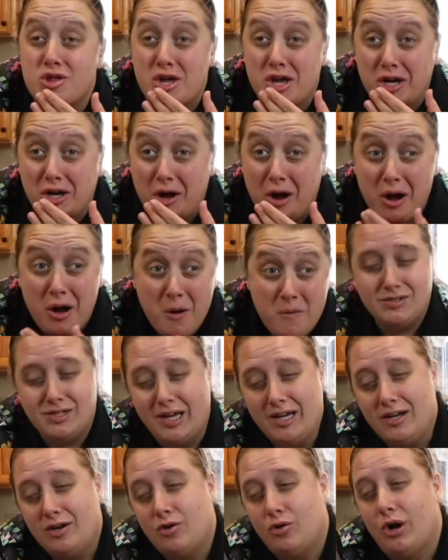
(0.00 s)
thick. It's
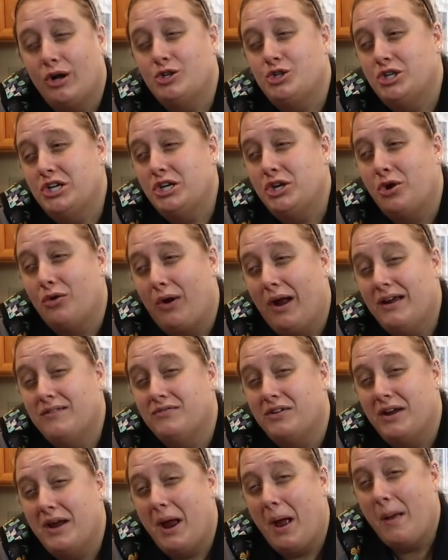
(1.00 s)
like crunchy
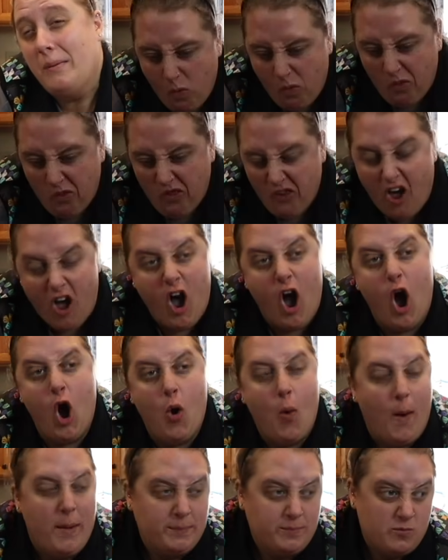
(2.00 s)
gravy.
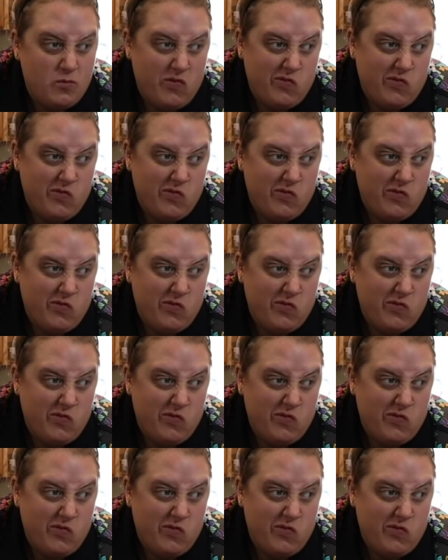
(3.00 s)
Oh,